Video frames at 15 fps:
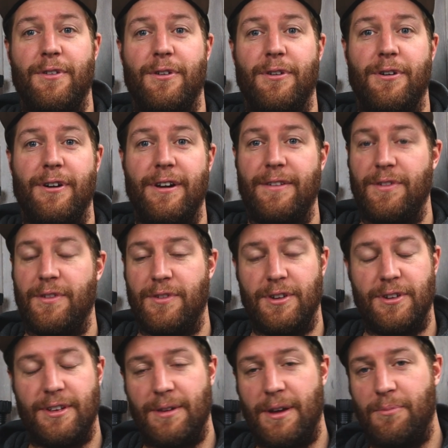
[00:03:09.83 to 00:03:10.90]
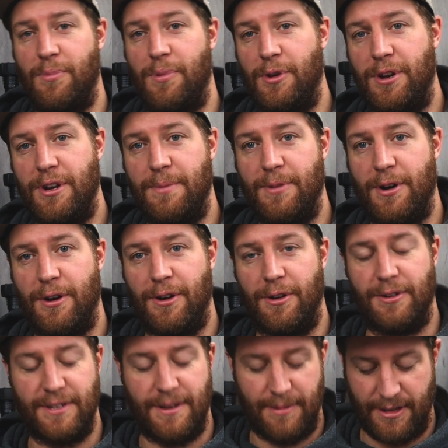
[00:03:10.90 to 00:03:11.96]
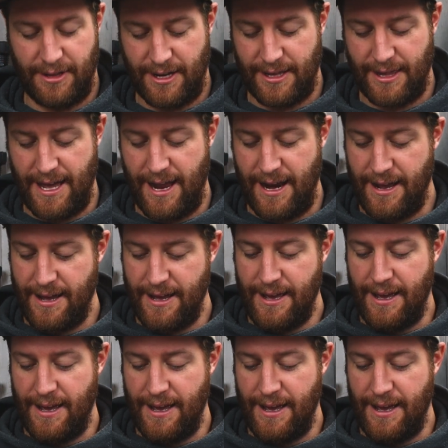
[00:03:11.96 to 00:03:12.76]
or if you just put it in your pocket or something like that,